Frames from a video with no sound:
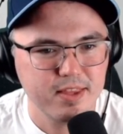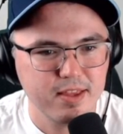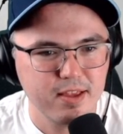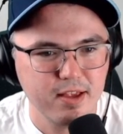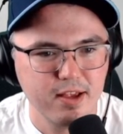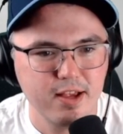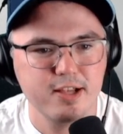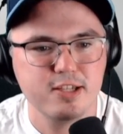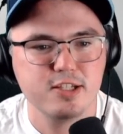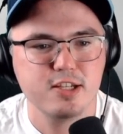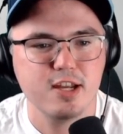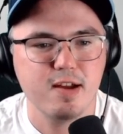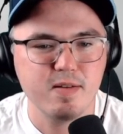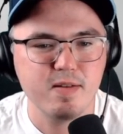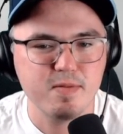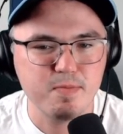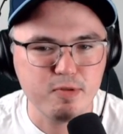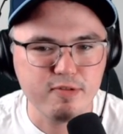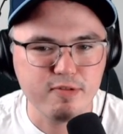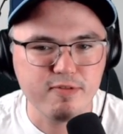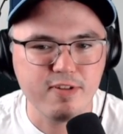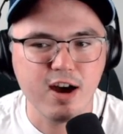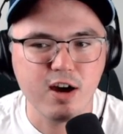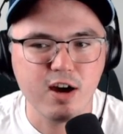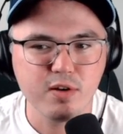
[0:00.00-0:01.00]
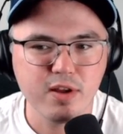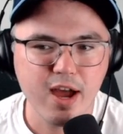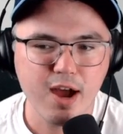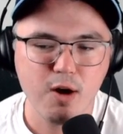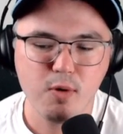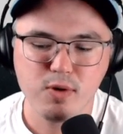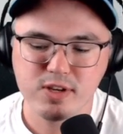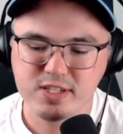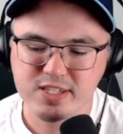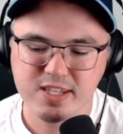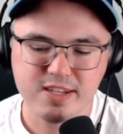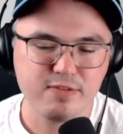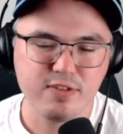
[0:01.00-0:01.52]
It's time to move on. I
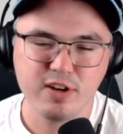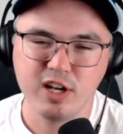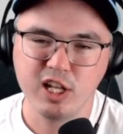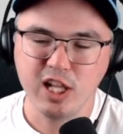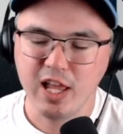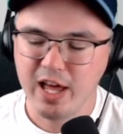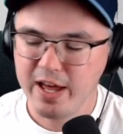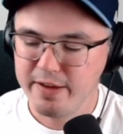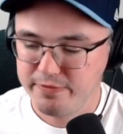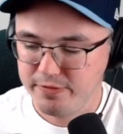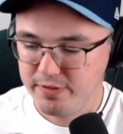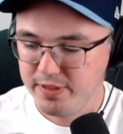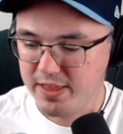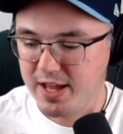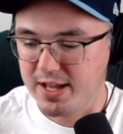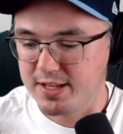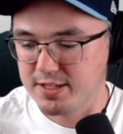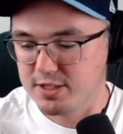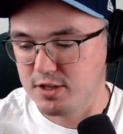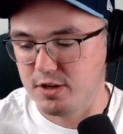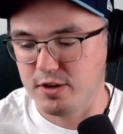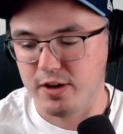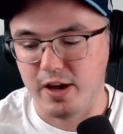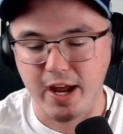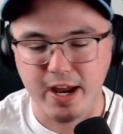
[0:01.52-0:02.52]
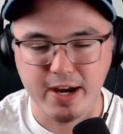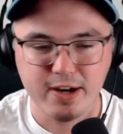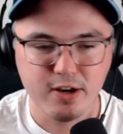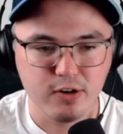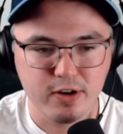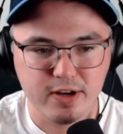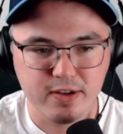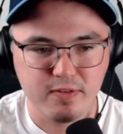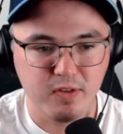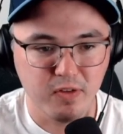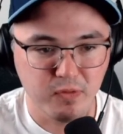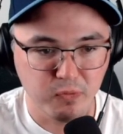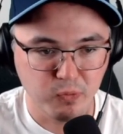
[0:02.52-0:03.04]
wasn't even alive for that, so I don't
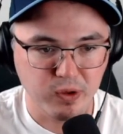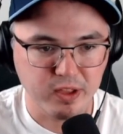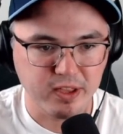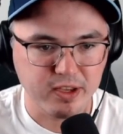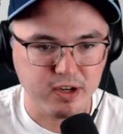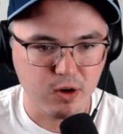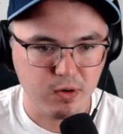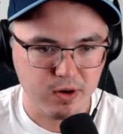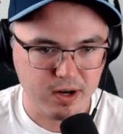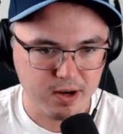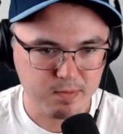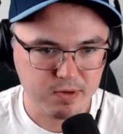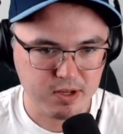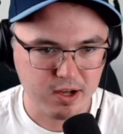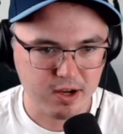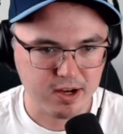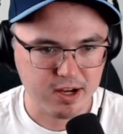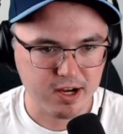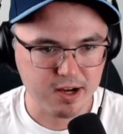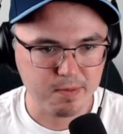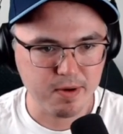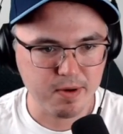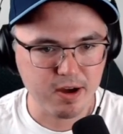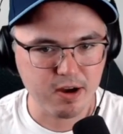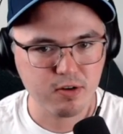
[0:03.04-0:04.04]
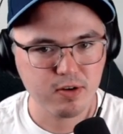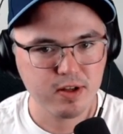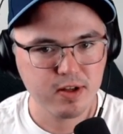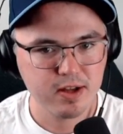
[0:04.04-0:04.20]
even really know what I'm talking about.